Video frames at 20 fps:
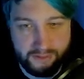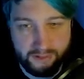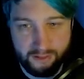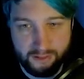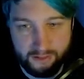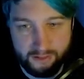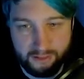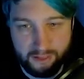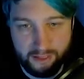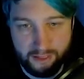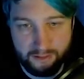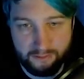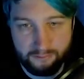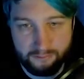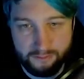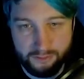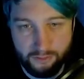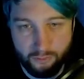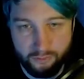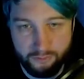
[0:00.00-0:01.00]
Yeah,
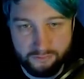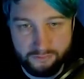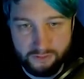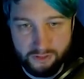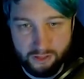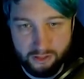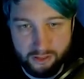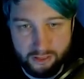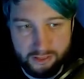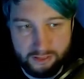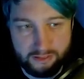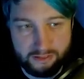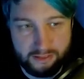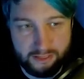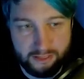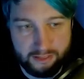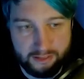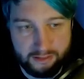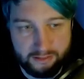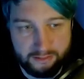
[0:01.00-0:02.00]
so I've started
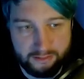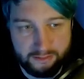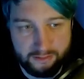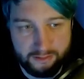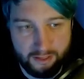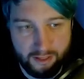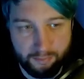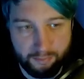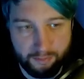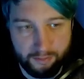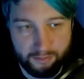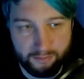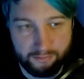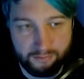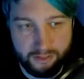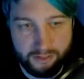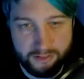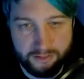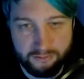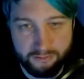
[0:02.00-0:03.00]
getting a couple of
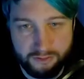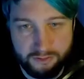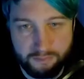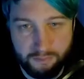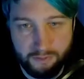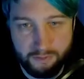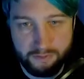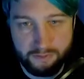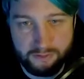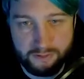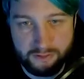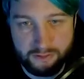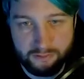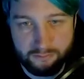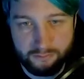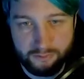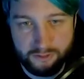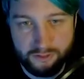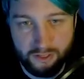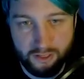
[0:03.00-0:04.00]
Lazarus bots,
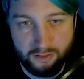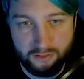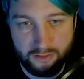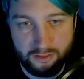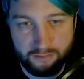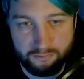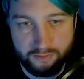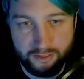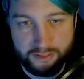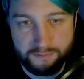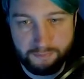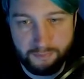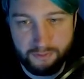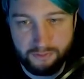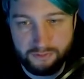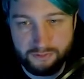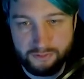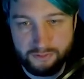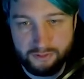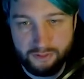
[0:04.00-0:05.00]
which are the res
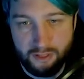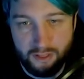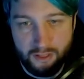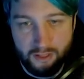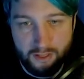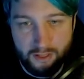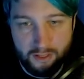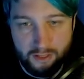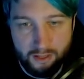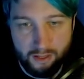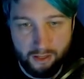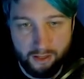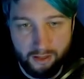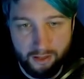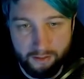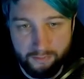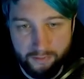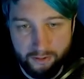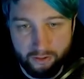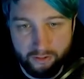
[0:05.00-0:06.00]
bots.
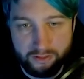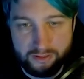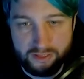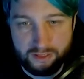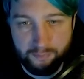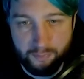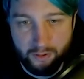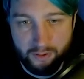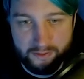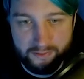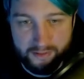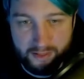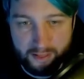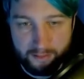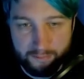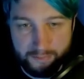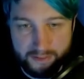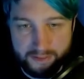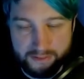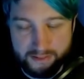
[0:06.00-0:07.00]
The idea behind
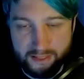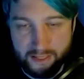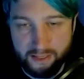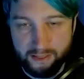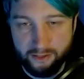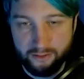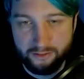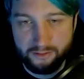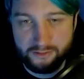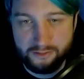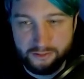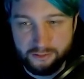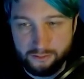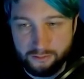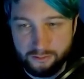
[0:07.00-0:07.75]
them is they're going to